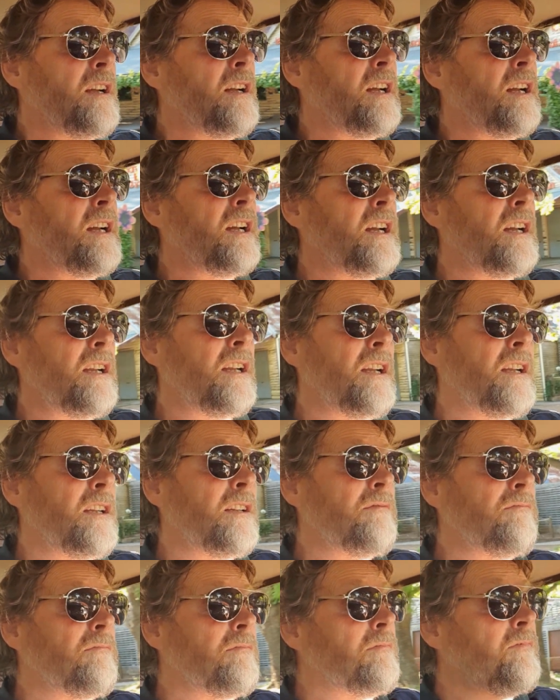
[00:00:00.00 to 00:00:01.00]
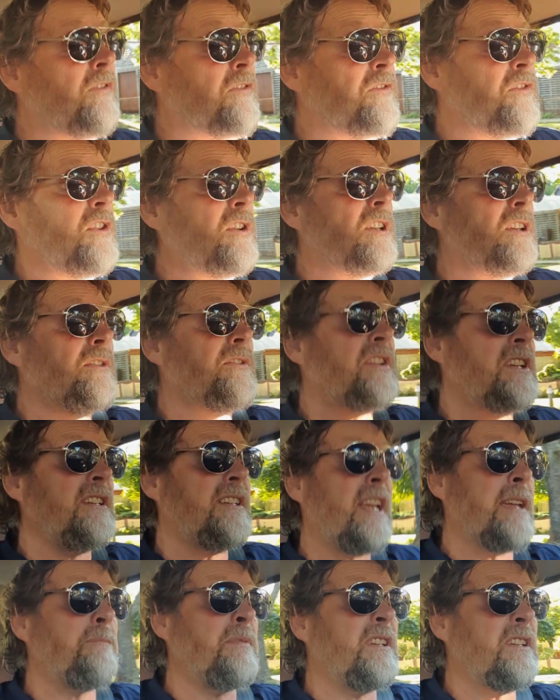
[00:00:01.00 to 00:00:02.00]
a few little things
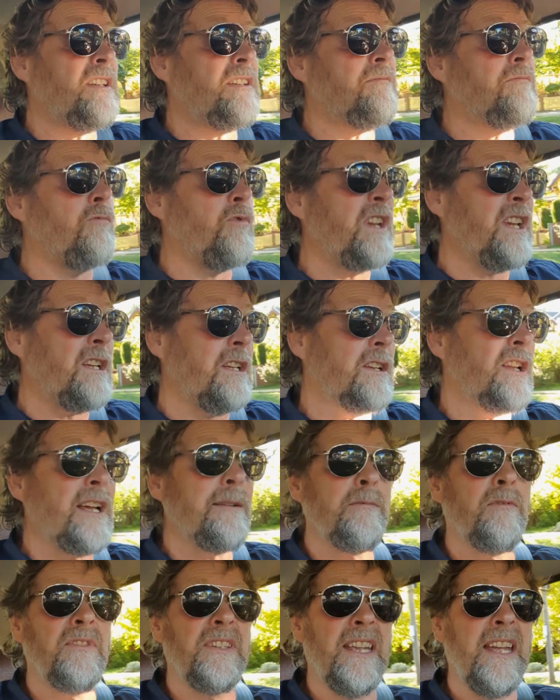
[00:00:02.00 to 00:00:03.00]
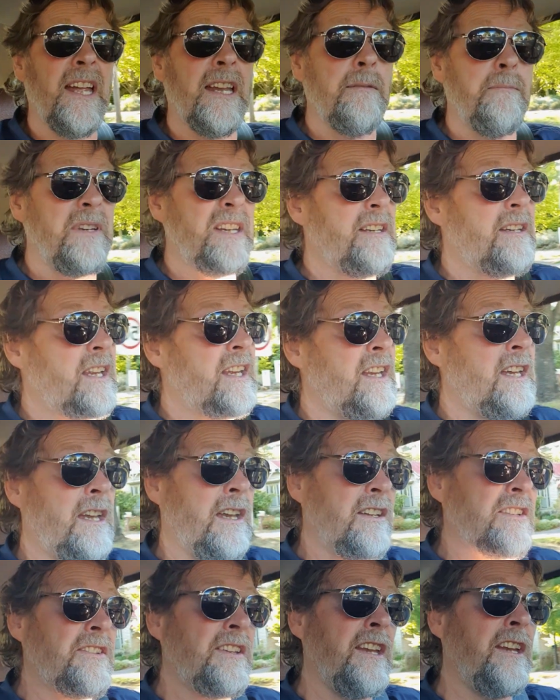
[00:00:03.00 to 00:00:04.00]
happened. The wheel alignment was out a bit, and
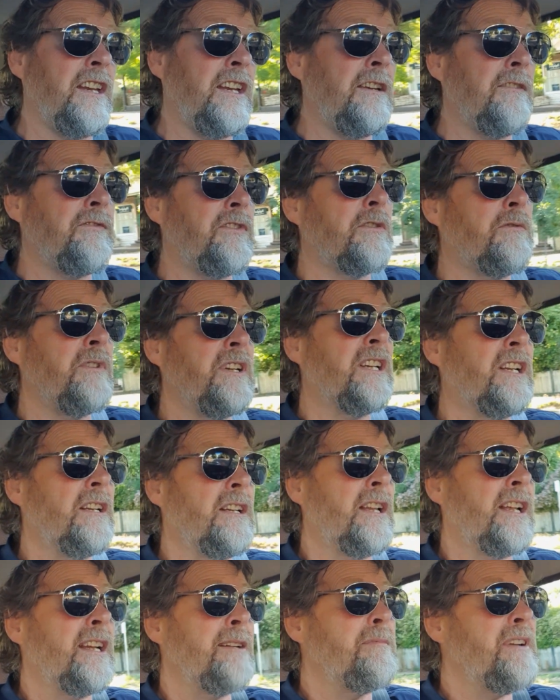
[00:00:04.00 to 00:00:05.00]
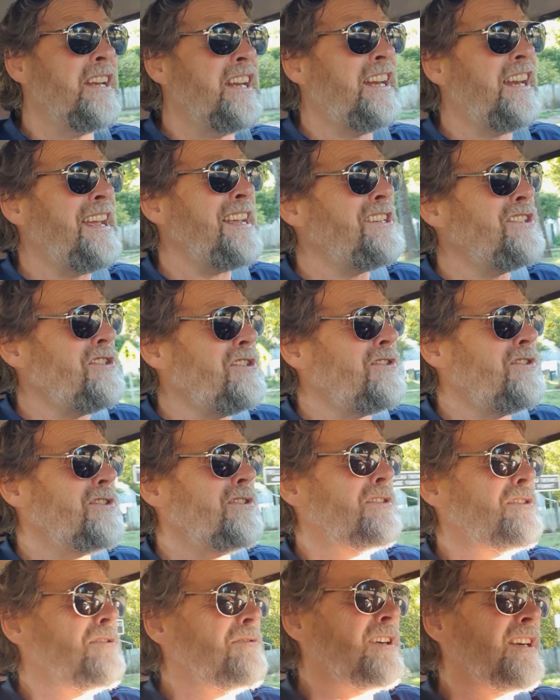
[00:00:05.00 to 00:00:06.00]
I sent it in for a wheel alignment, and as you
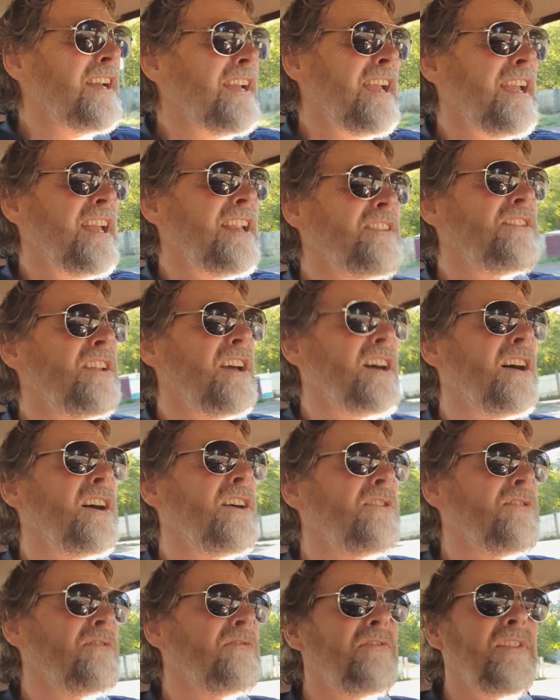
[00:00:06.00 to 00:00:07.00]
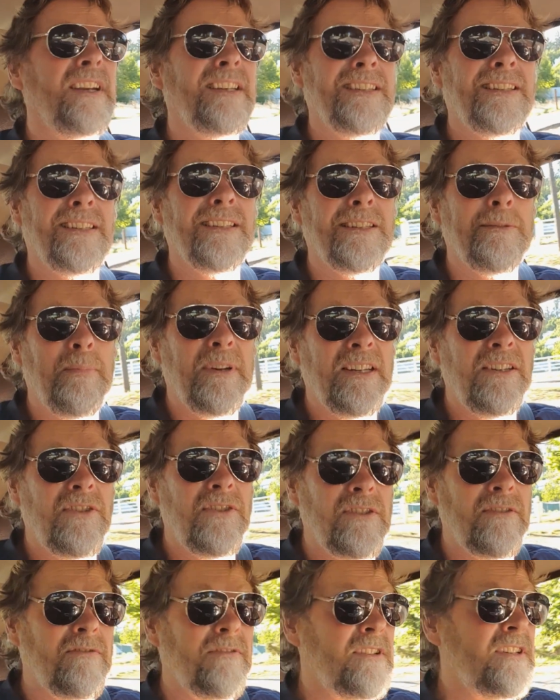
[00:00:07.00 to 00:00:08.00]
do, I had the whole front
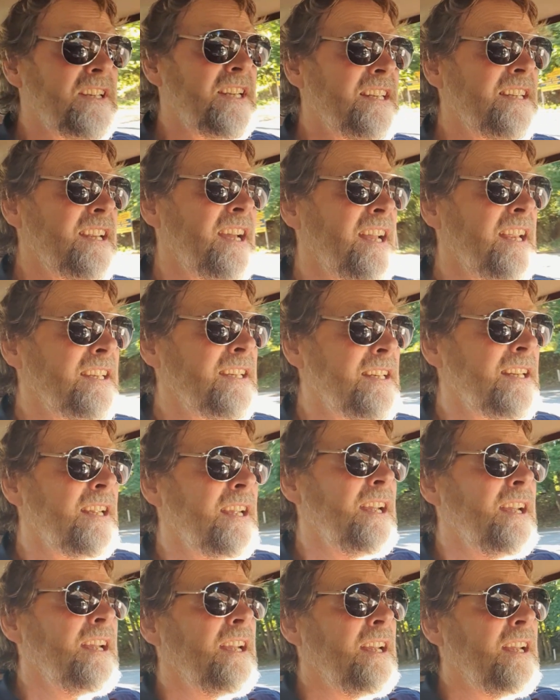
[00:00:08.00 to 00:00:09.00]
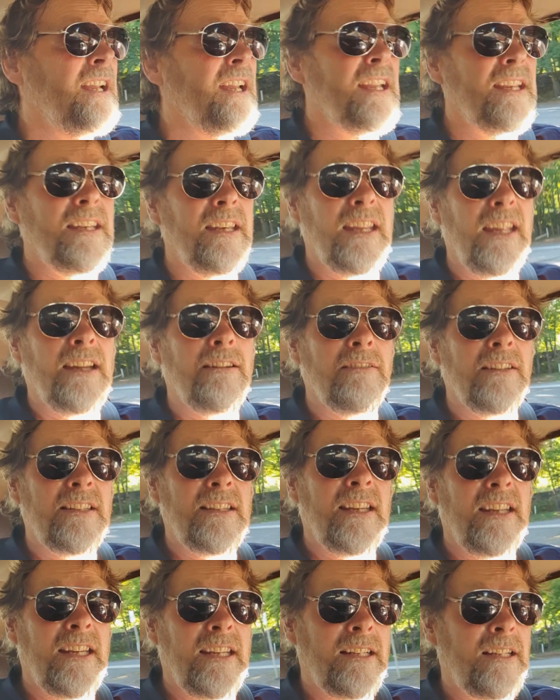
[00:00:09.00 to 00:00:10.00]
suspension redone, and now it's
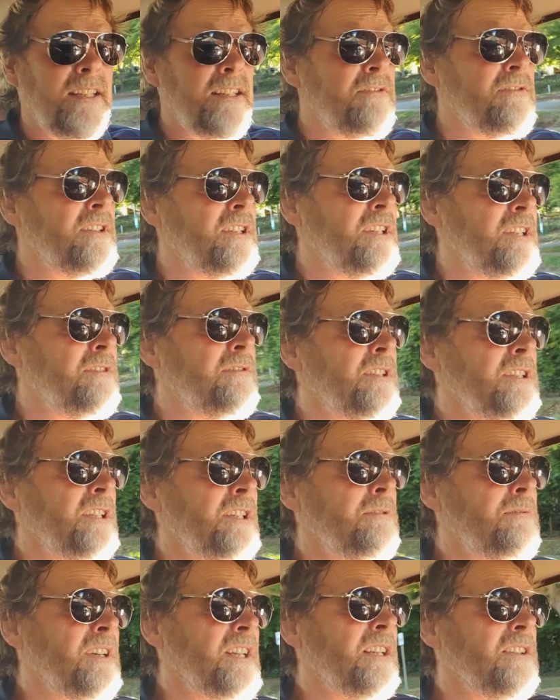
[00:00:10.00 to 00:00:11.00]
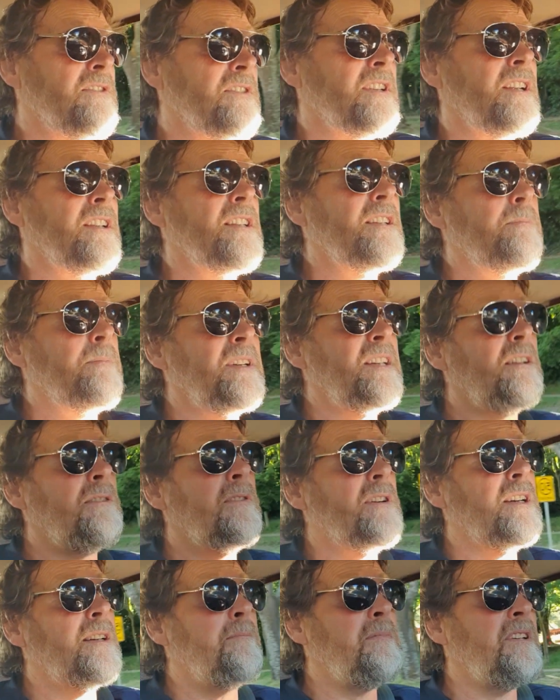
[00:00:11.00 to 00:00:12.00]
handling really, really well. So there's been
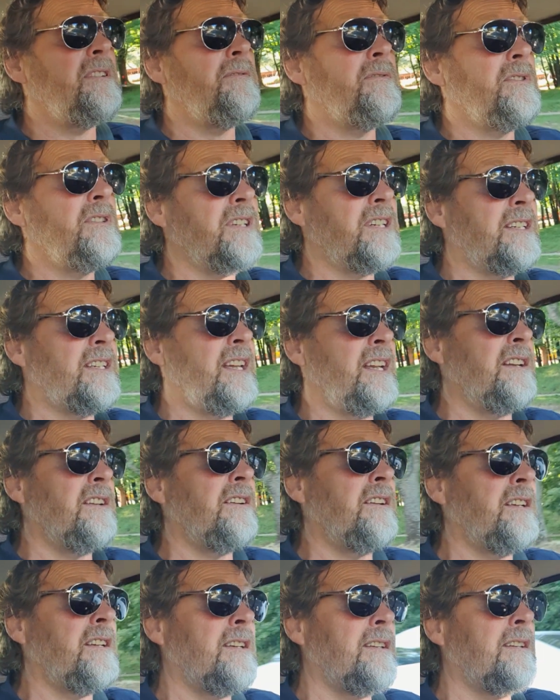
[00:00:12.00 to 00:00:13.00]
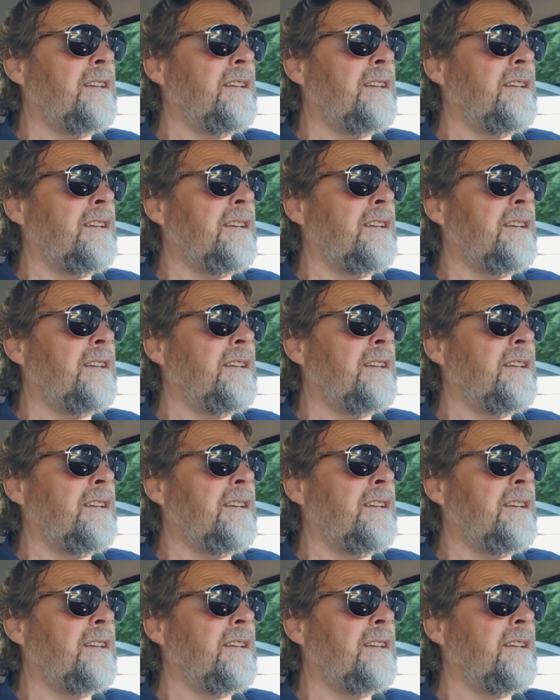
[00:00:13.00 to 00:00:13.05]
quite a bit of work done on it,